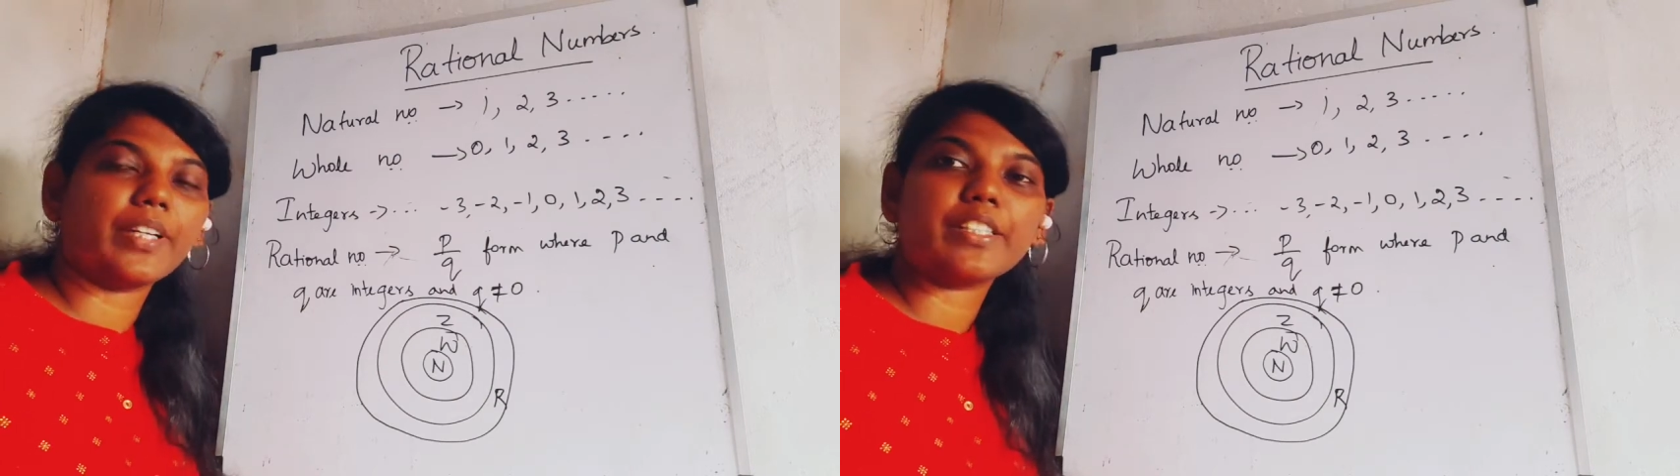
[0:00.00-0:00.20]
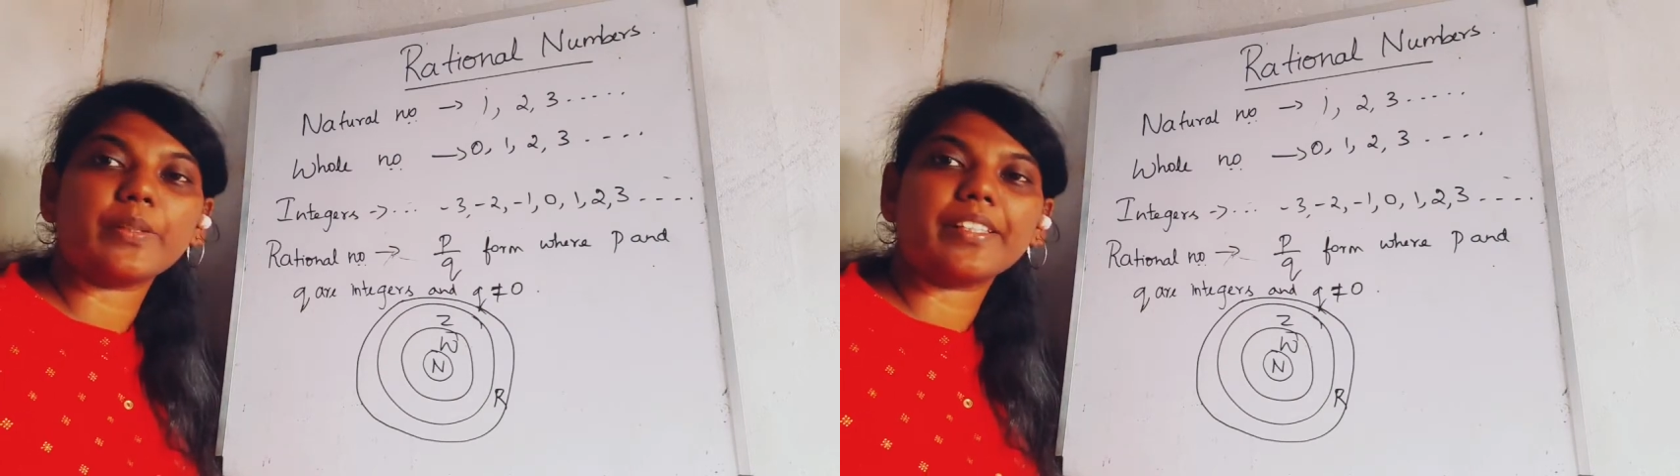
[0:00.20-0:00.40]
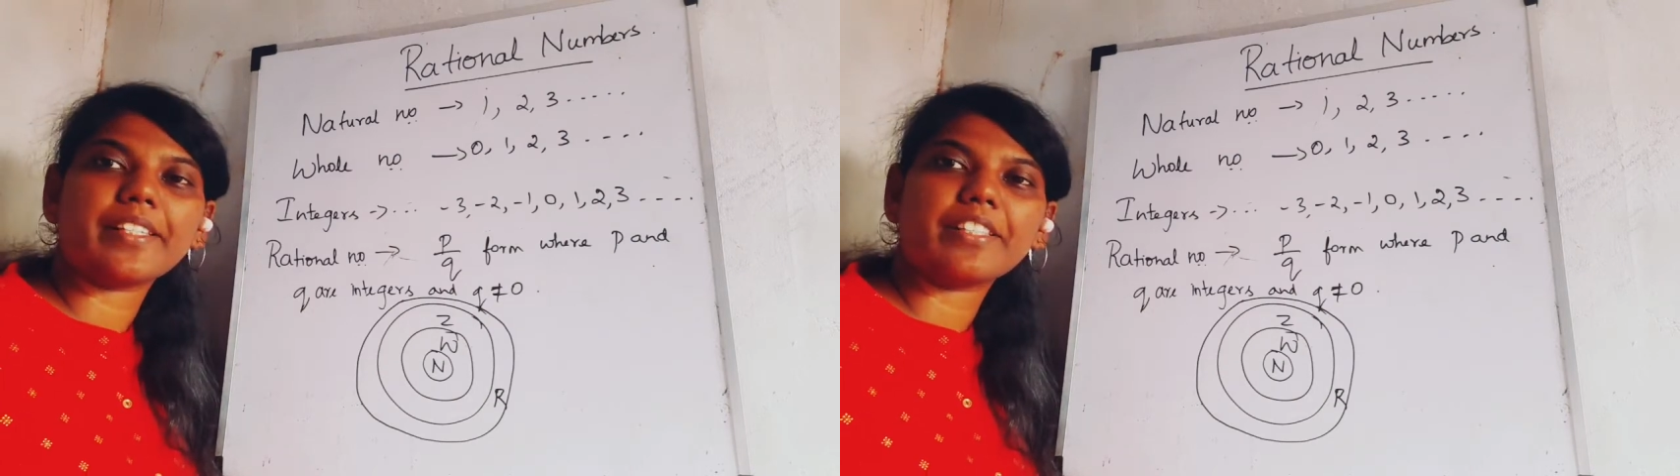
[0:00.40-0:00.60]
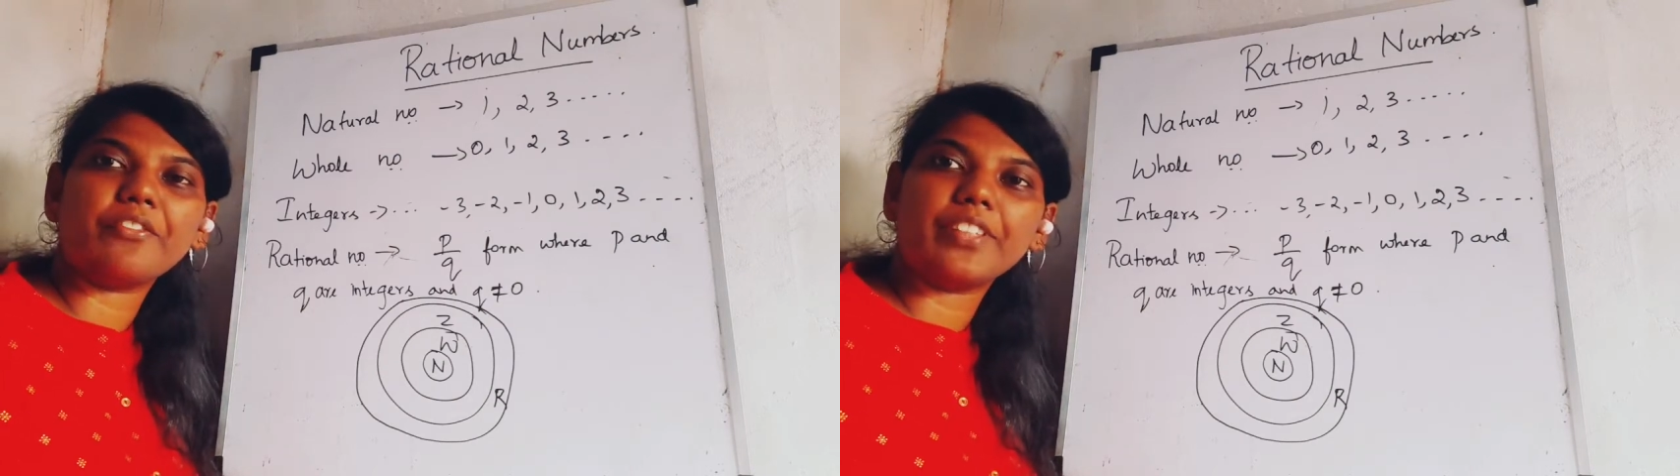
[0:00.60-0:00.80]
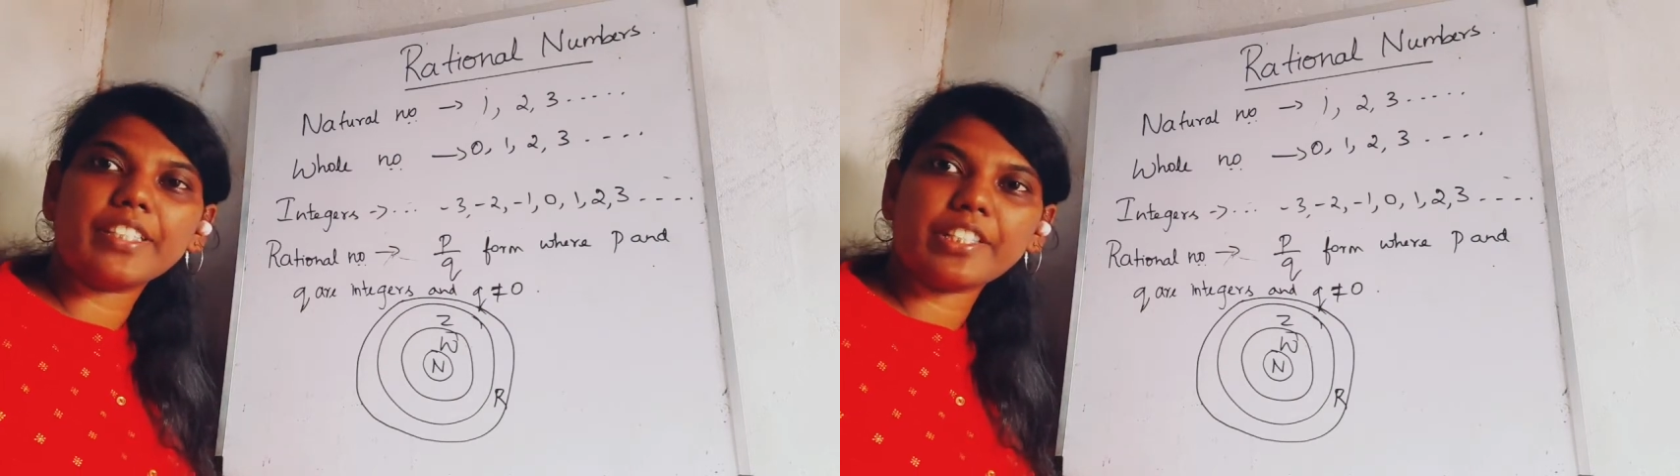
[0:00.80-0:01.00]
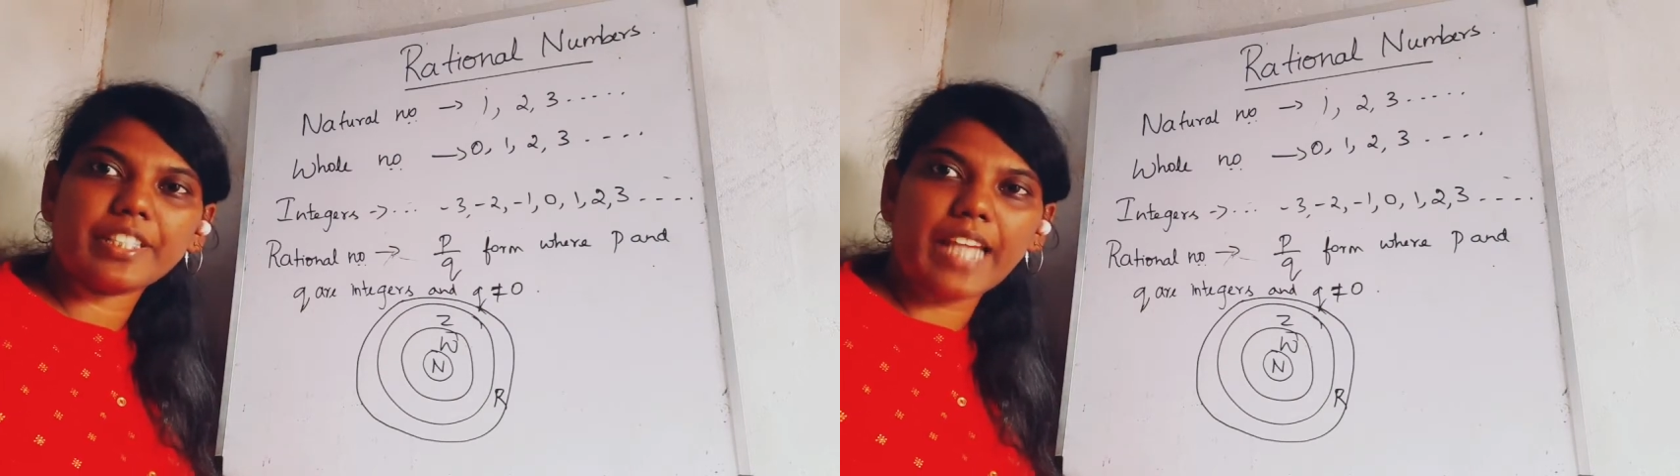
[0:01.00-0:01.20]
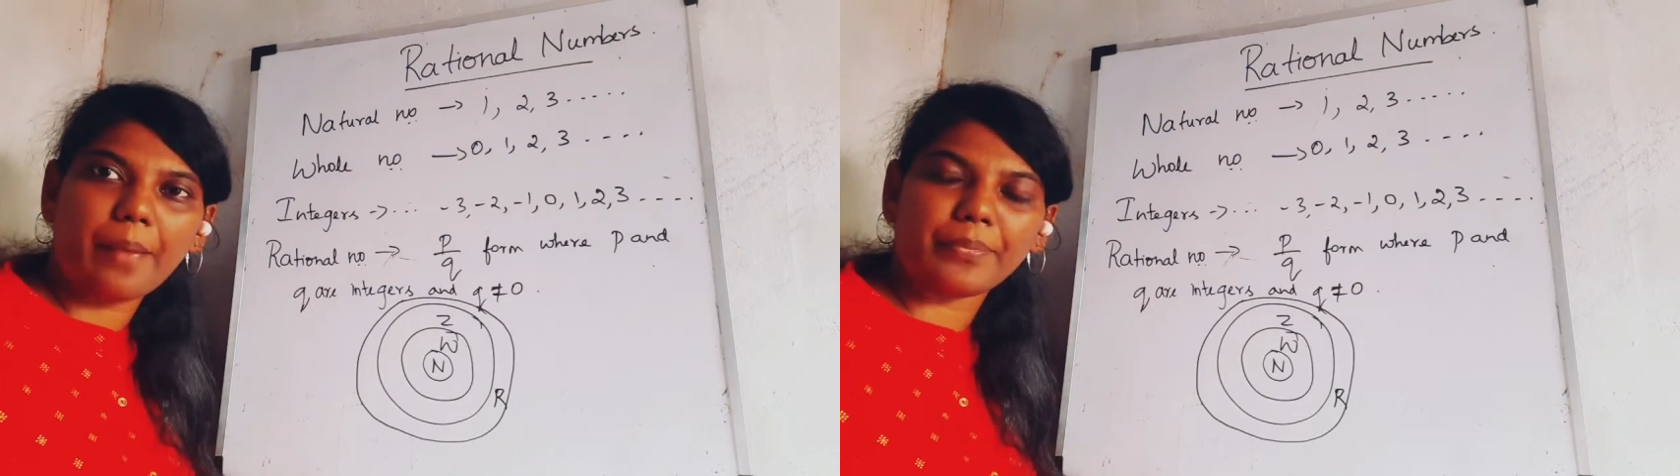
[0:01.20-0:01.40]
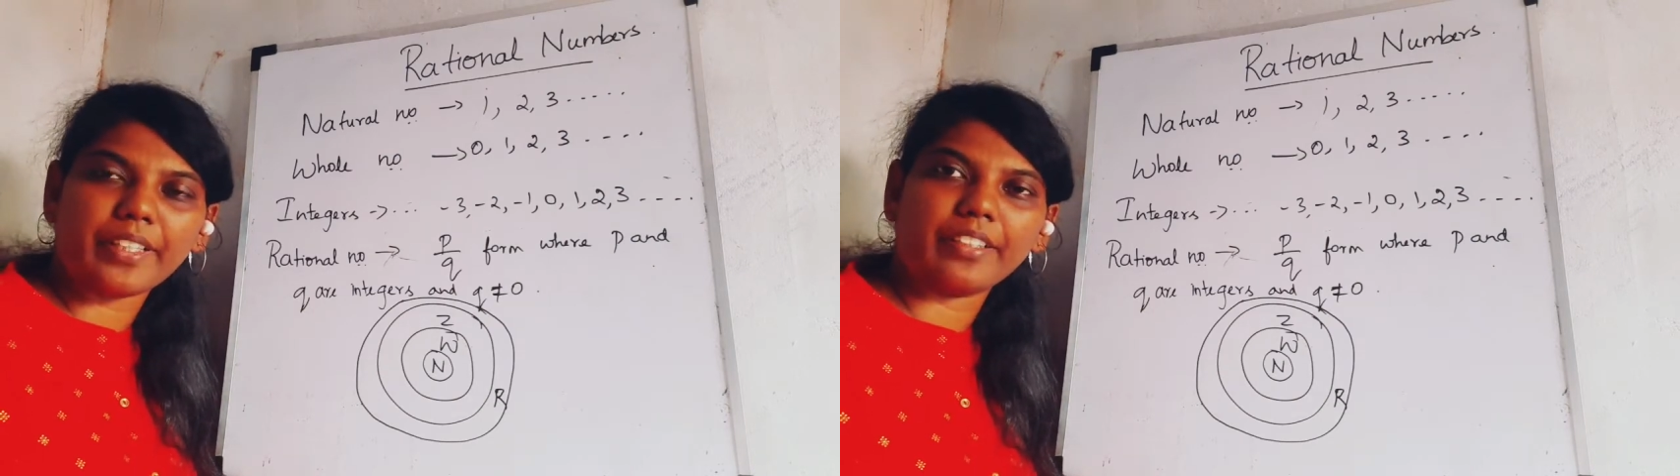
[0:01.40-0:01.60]
Okay, so this is the first
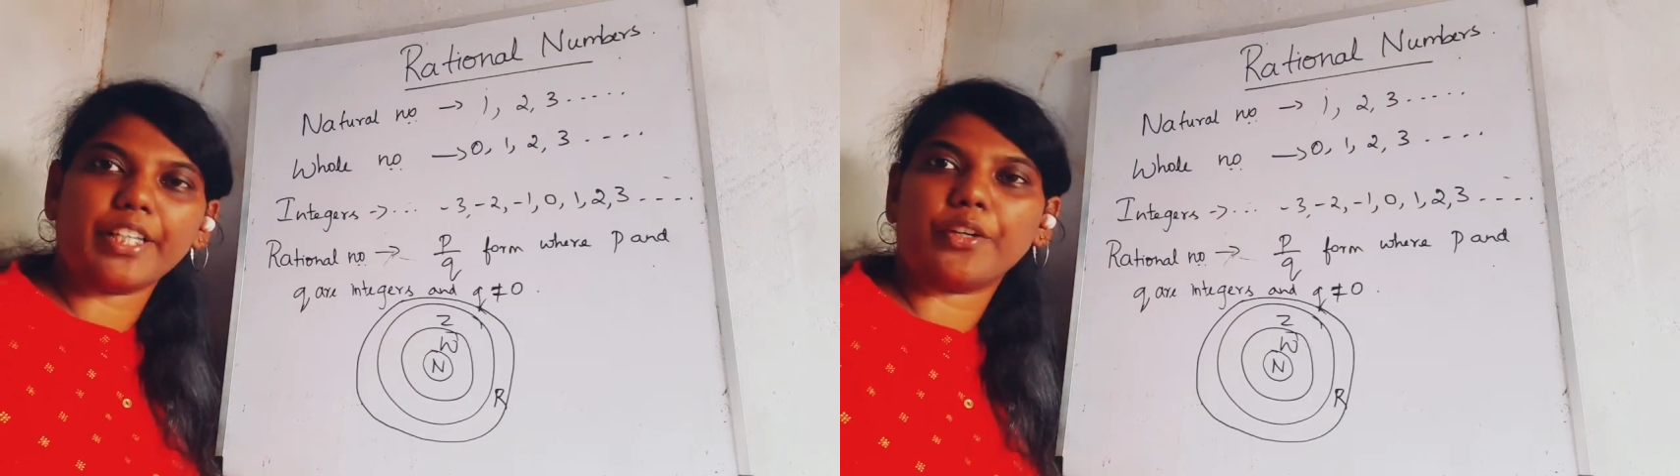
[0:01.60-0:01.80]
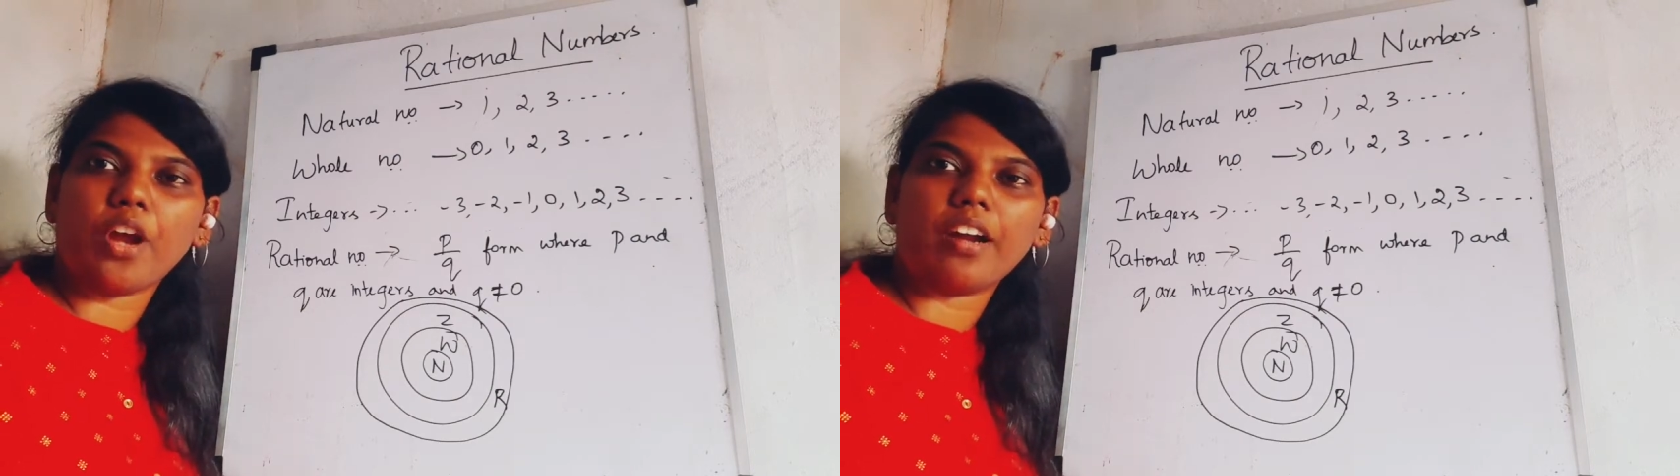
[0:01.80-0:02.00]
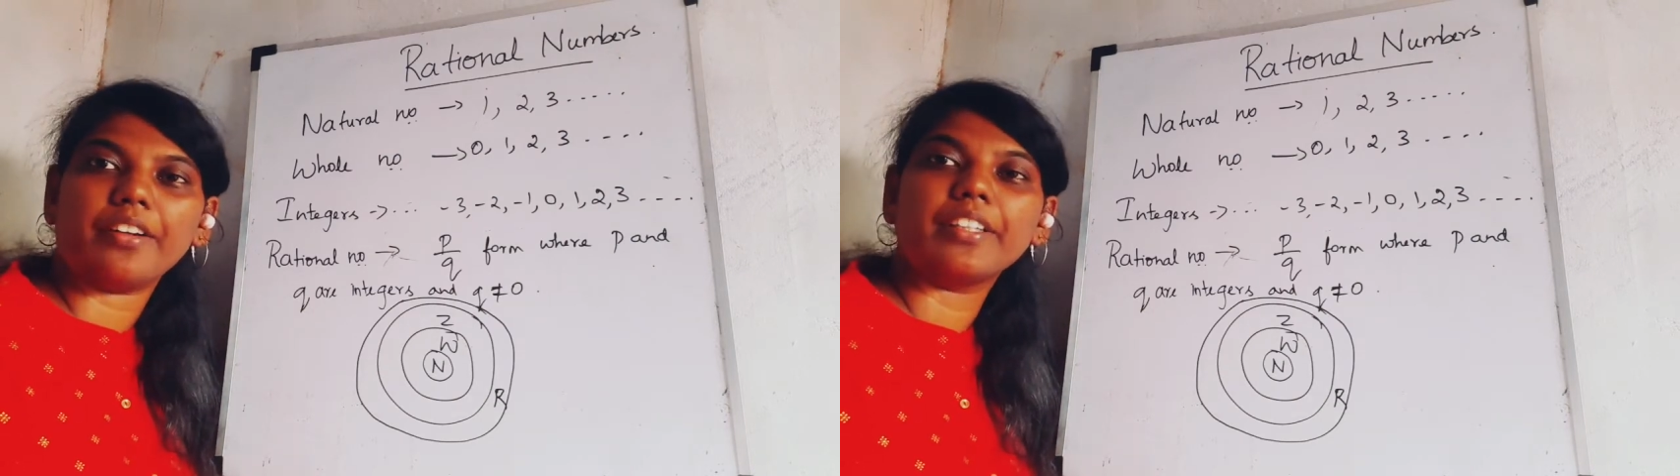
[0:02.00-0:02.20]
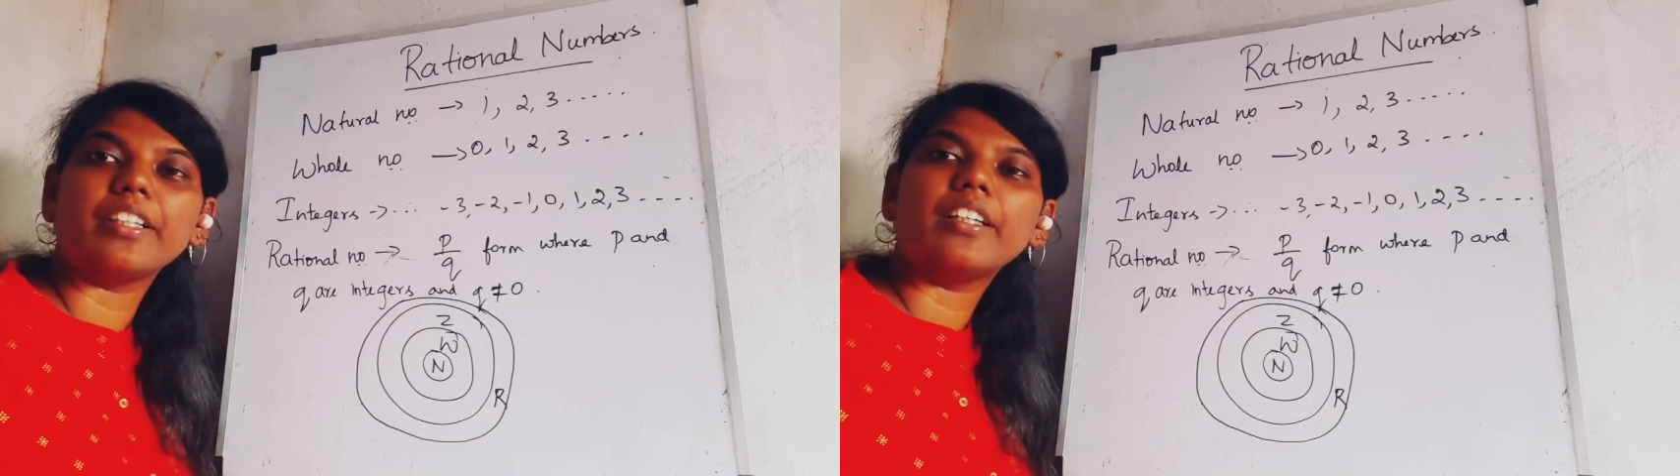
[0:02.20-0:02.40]
chapter in our